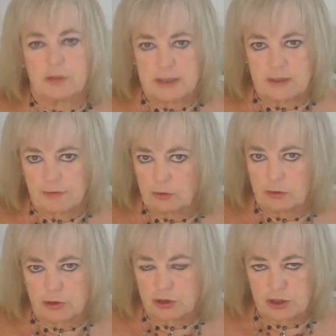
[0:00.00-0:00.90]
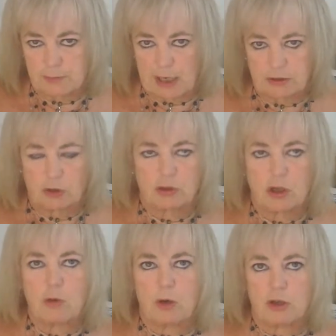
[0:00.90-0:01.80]
in different countries, you might not
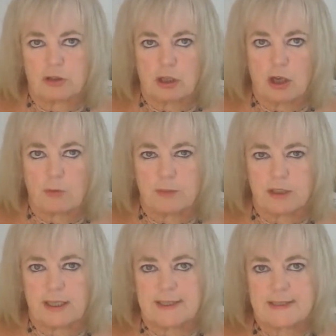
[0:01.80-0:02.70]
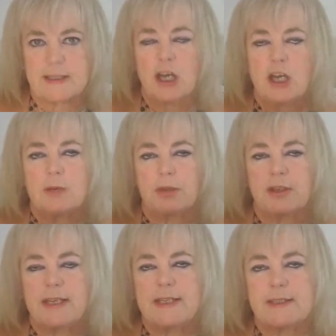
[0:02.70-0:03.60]
know what an allotment is, but
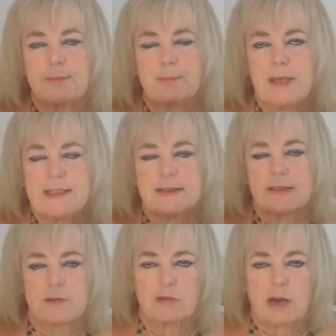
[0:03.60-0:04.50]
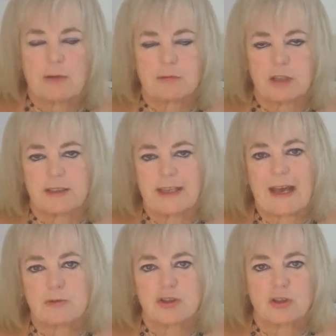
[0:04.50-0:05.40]
these are pieces of ground that the
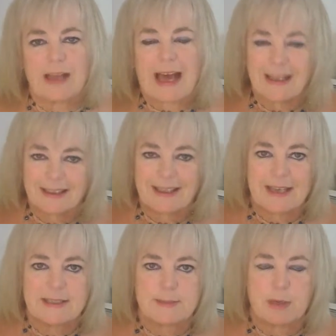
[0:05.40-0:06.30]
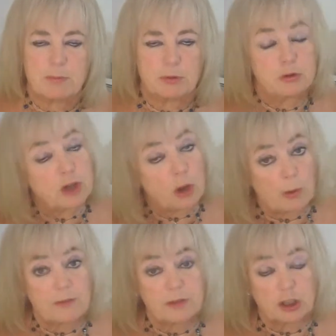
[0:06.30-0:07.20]
council allocates people who
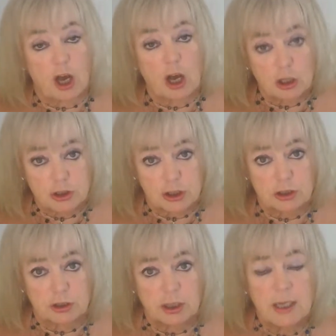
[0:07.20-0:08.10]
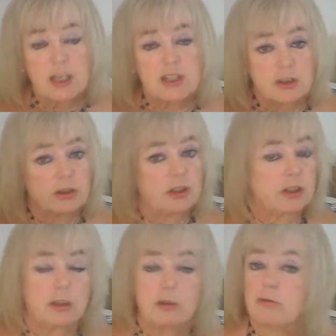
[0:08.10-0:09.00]
don't have a garden, so that they
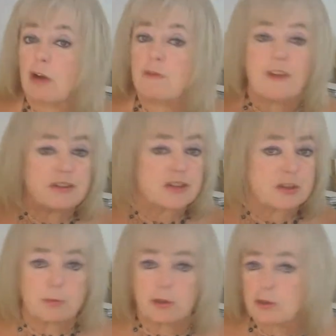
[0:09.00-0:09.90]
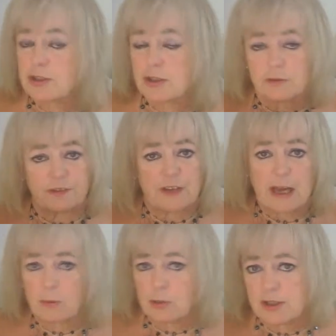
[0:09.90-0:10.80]
can grow vegetables or
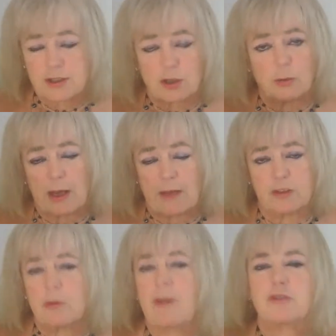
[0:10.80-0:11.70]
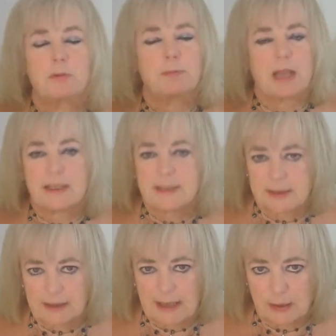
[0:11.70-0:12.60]
flowers or whatever. You have to apply to
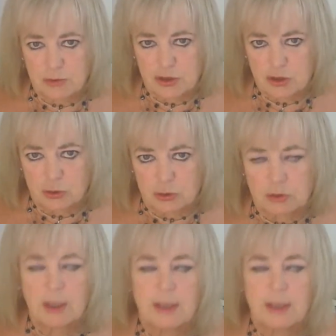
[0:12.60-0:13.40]
the council,